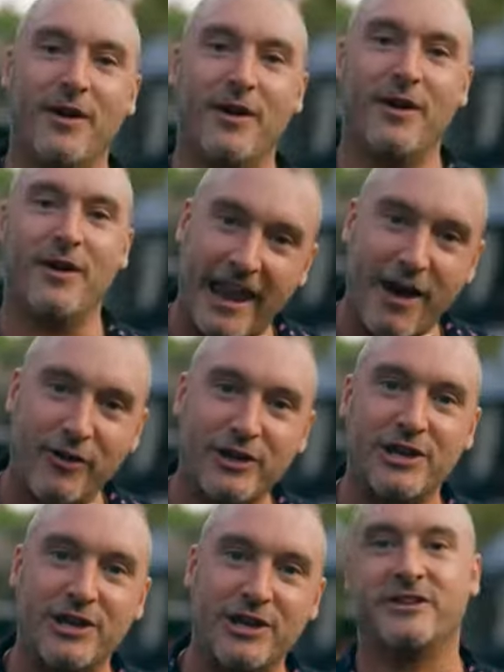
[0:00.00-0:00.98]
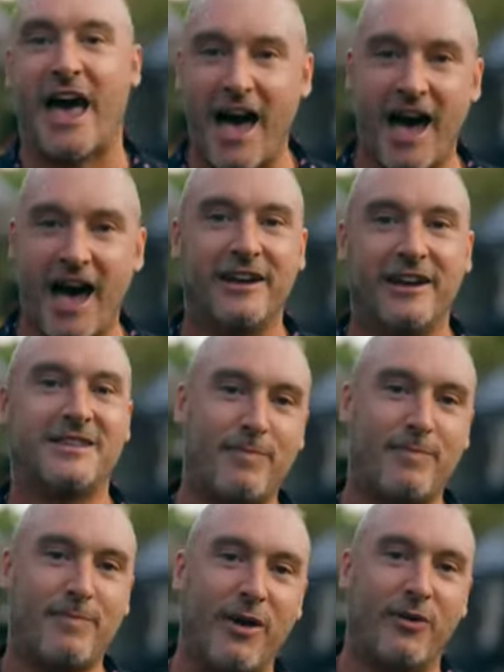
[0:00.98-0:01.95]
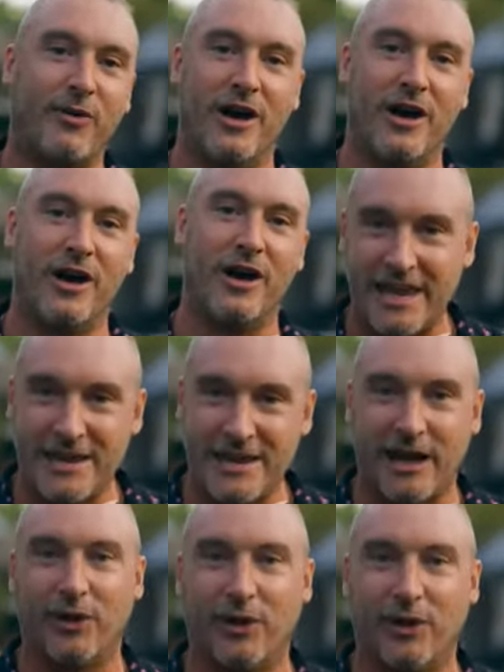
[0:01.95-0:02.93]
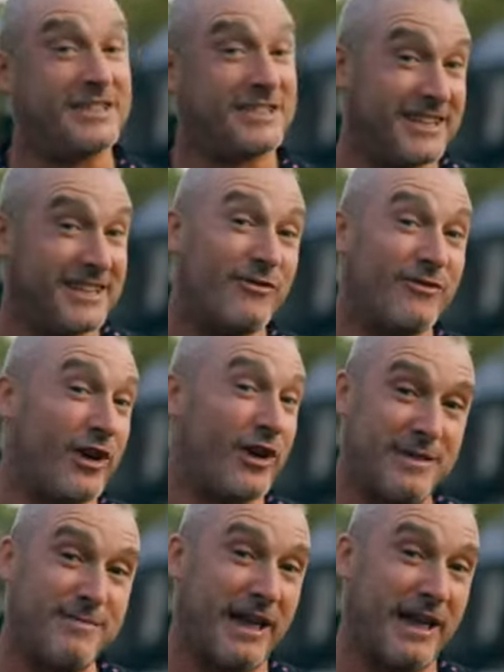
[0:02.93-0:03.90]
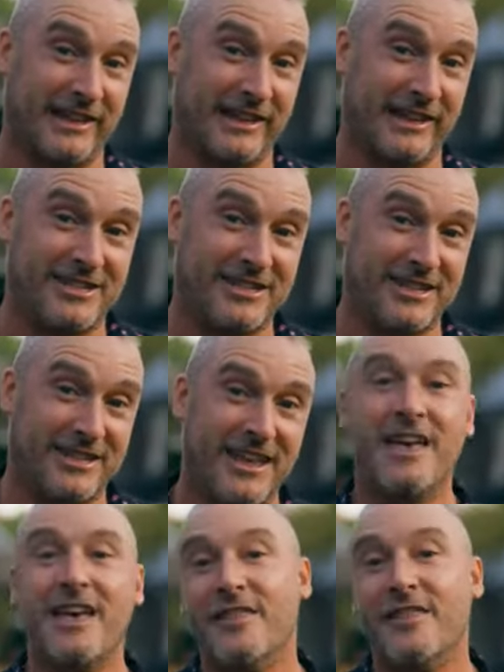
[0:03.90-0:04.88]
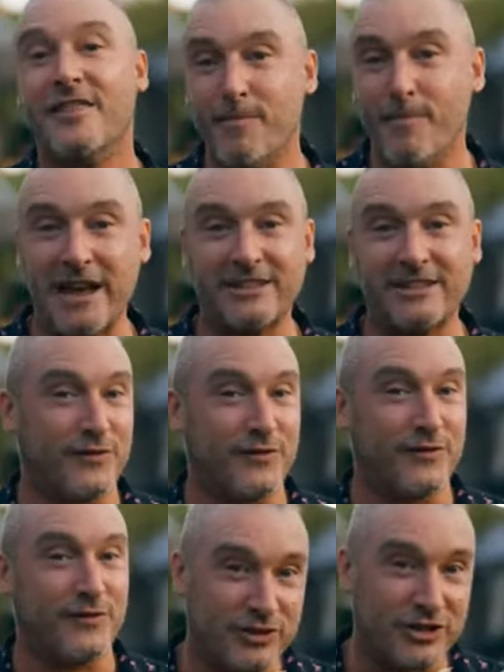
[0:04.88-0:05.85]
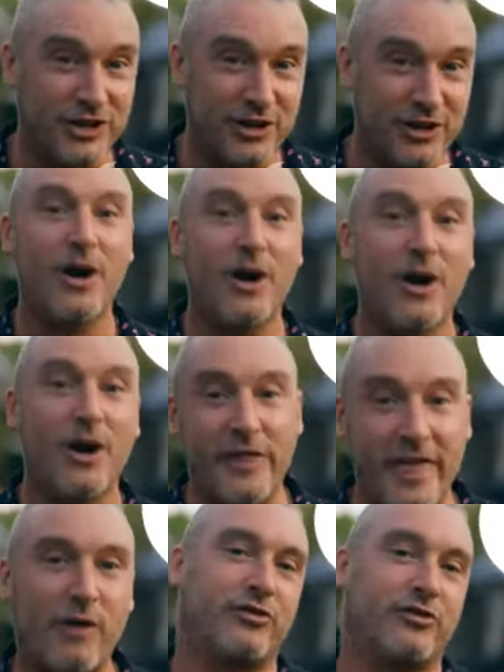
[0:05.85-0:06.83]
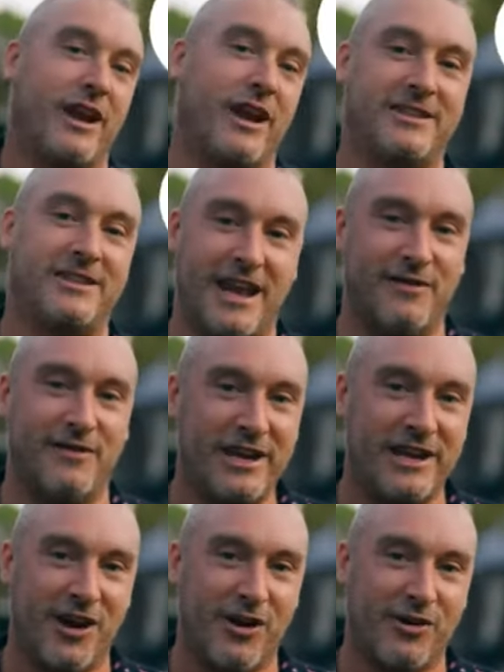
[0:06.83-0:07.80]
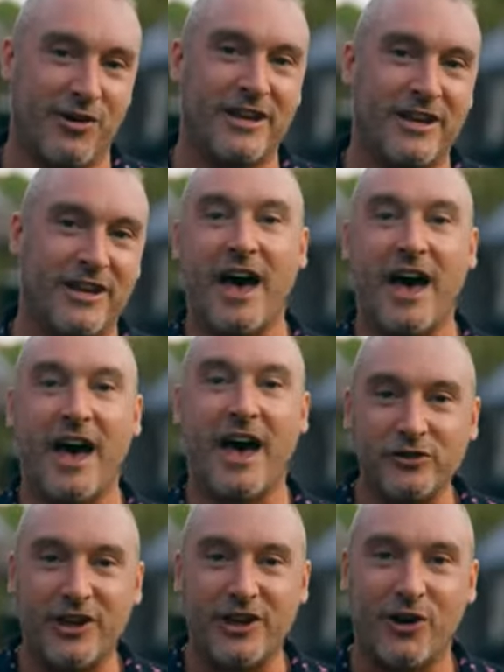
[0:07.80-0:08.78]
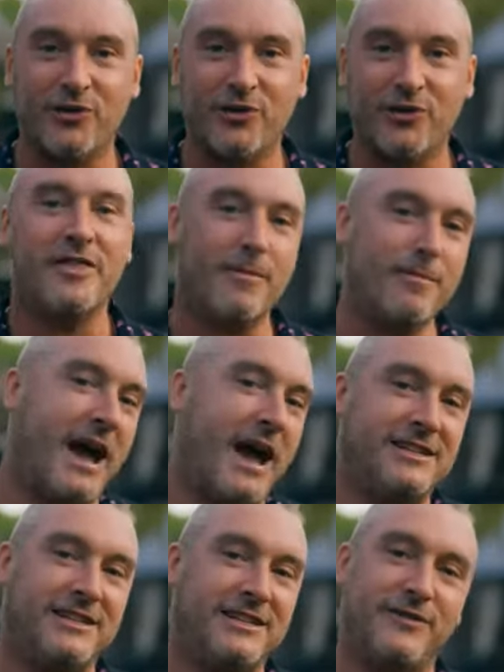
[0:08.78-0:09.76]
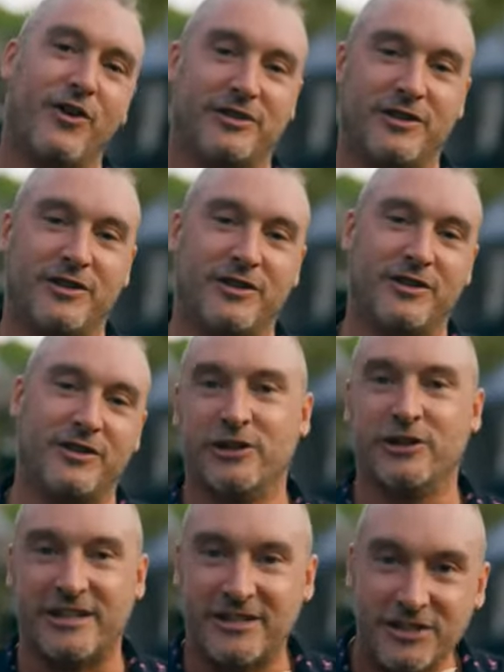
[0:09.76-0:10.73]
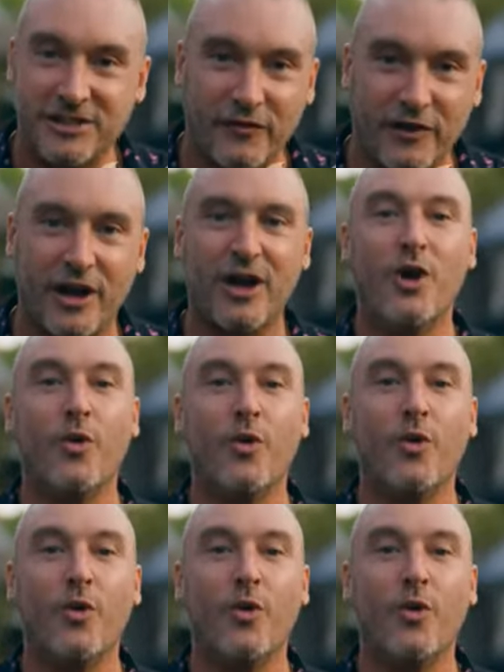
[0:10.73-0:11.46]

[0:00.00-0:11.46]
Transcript: that will allow you to harness the power of email with zero email list, the magic of YouTube without creating any videos, and also the mighty force of Google Discover